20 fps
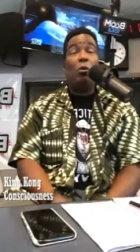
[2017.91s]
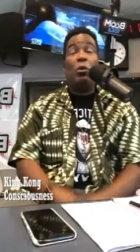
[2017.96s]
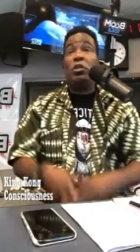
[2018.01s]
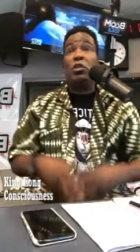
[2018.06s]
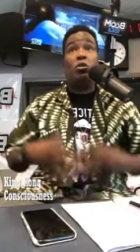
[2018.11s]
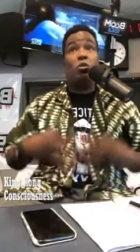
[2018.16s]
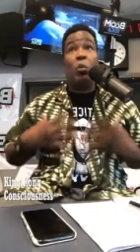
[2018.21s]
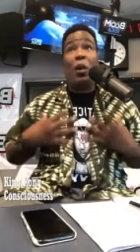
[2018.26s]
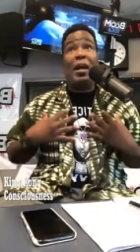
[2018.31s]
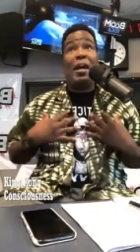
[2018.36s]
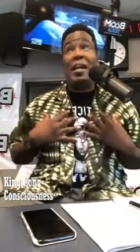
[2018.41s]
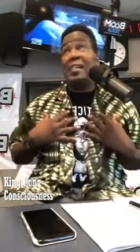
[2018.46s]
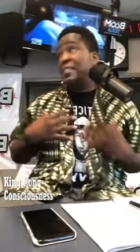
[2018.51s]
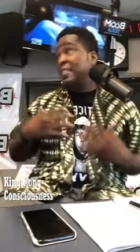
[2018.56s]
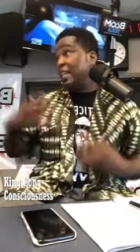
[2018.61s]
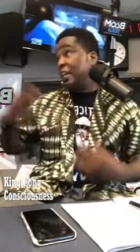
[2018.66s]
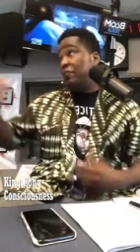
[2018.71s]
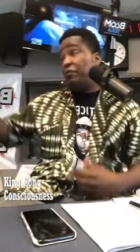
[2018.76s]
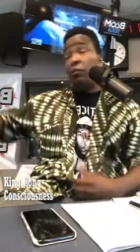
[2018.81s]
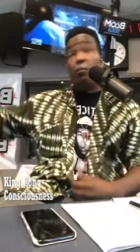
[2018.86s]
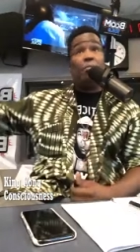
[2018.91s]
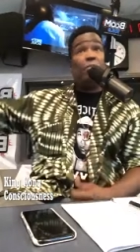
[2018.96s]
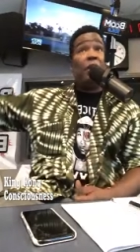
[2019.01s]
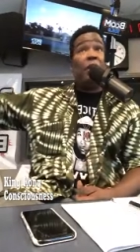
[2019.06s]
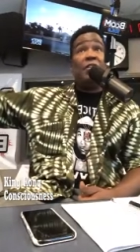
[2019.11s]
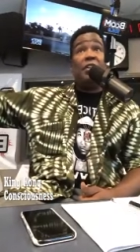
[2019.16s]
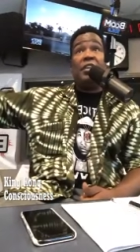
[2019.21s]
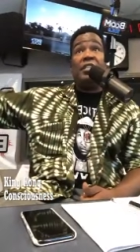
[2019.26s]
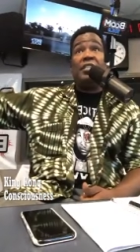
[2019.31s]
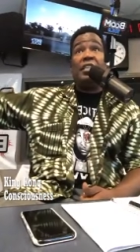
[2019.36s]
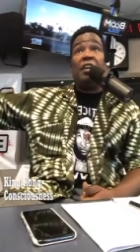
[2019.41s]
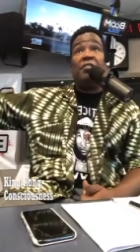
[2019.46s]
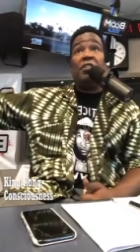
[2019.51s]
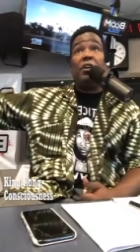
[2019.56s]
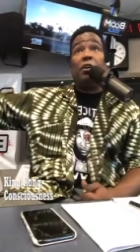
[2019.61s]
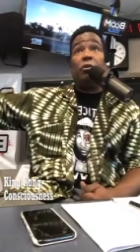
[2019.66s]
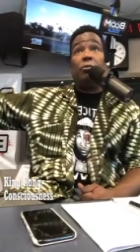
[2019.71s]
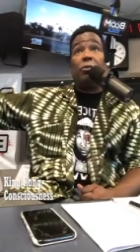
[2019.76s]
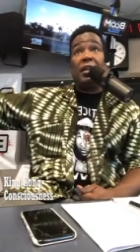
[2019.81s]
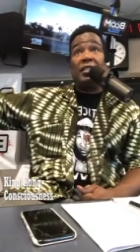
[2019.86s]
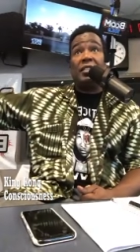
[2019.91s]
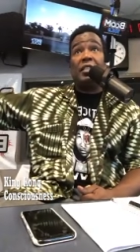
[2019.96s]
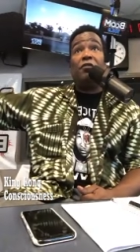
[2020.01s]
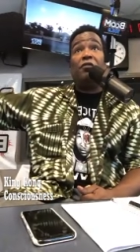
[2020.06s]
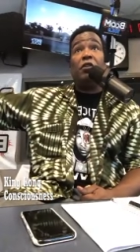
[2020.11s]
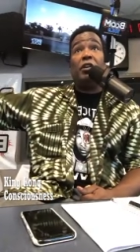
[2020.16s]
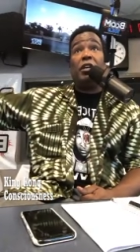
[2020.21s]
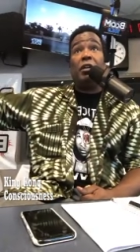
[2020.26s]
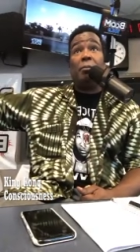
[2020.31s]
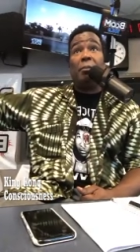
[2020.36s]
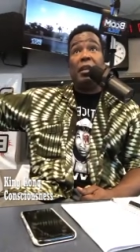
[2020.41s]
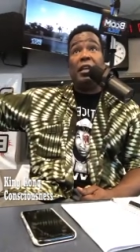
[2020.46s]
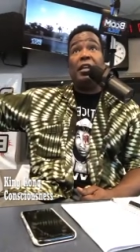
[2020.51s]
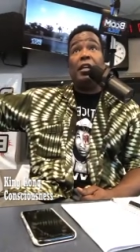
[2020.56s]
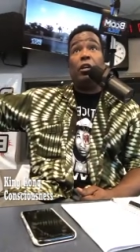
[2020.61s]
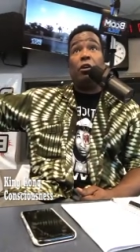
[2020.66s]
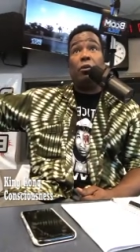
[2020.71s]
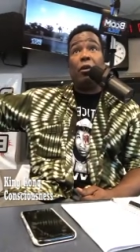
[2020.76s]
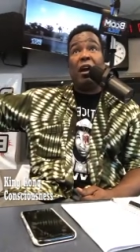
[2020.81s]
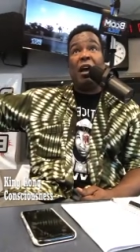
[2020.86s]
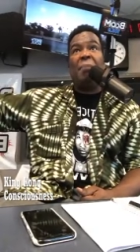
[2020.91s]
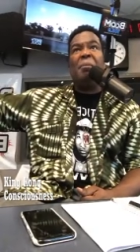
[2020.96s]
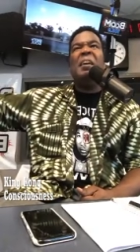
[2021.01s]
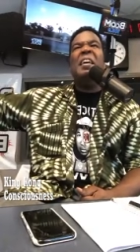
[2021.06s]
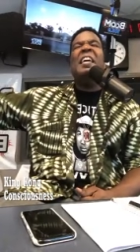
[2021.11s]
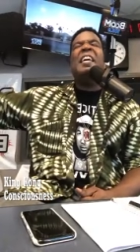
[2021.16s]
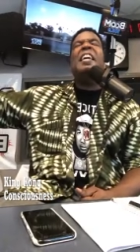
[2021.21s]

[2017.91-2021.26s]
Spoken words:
which is why I say if a brother is ever arrested for committing a crime,